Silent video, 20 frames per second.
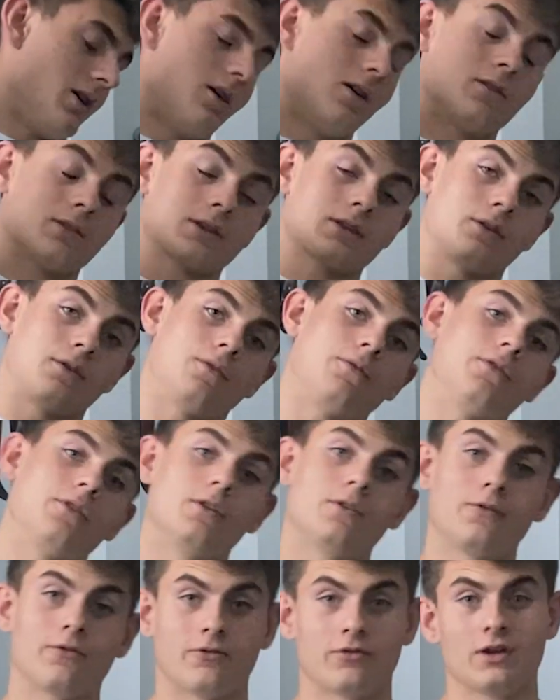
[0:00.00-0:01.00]
Also,
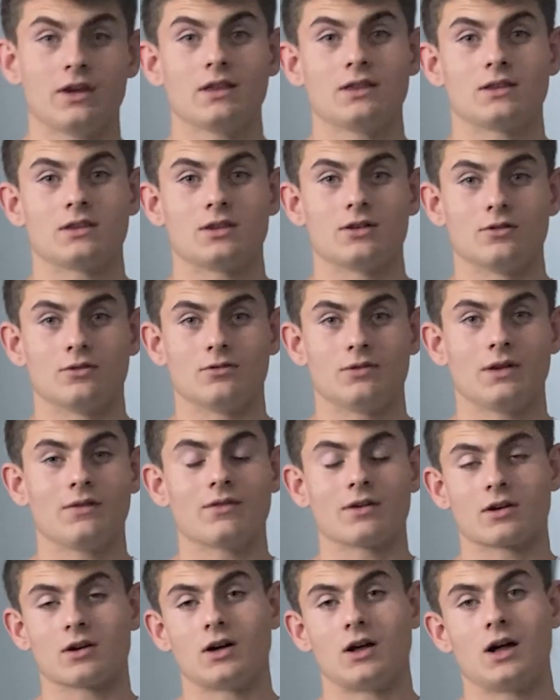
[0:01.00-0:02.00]
feel free to leave
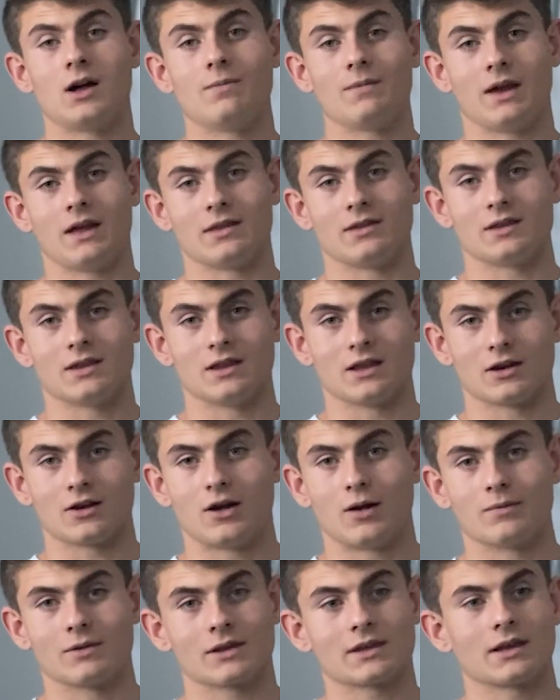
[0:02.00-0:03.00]
a comment in the
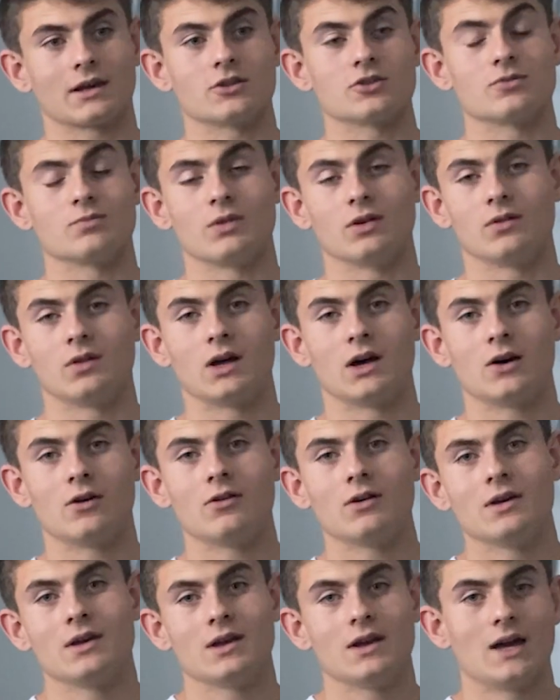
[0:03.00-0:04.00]
comment section
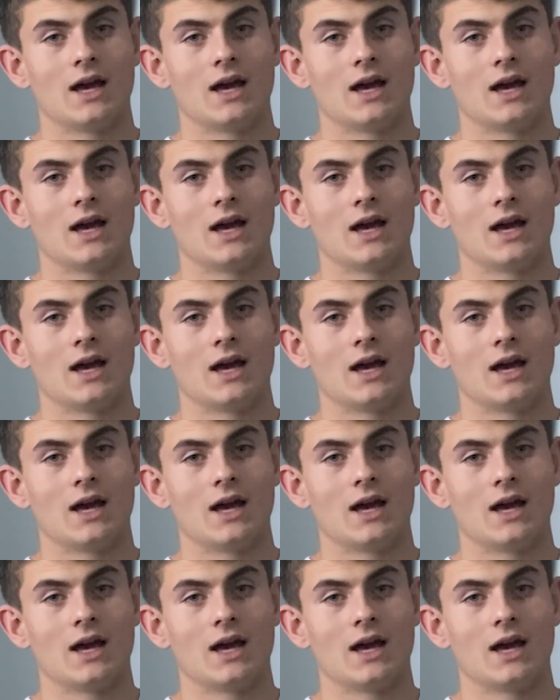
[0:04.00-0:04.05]
below.